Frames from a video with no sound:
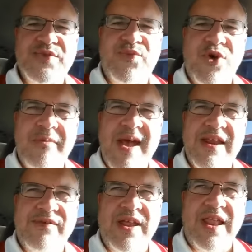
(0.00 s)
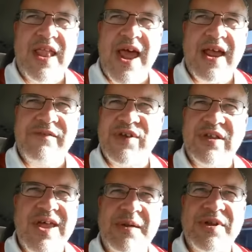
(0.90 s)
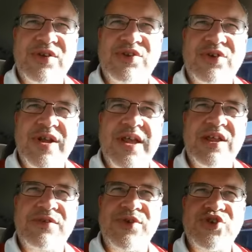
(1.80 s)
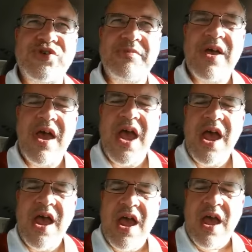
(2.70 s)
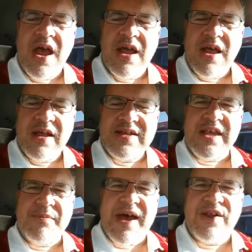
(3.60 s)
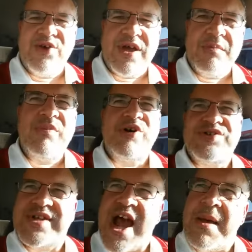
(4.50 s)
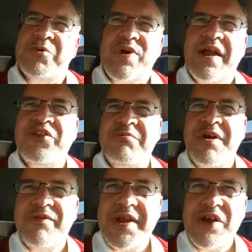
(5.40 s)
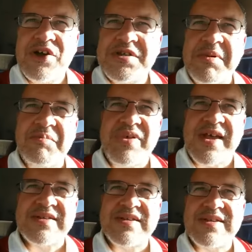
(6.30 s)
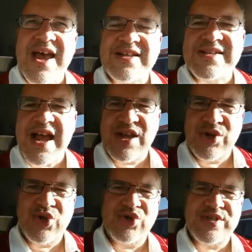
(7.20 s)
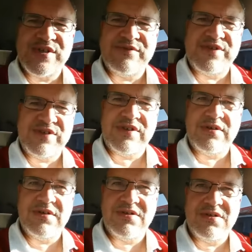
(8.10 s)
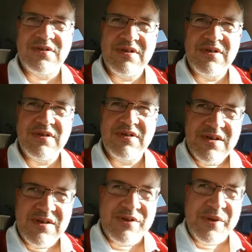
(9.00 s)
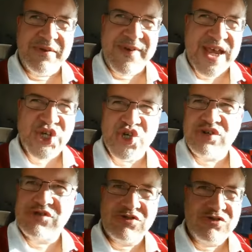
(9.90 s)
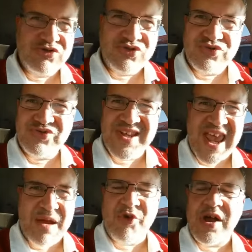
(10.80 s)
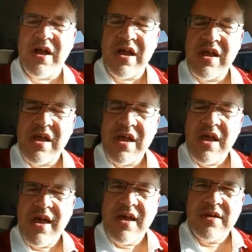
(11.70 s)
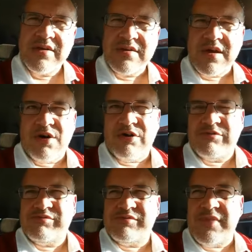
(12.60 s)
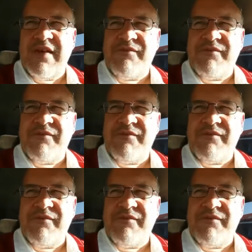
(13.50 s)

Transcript: doing it. Most times when I do my videos, I'm in places that's not conducive to, to doing facial camera. So if I'm able to do it like this on a regular basis or more often, and you guys like it,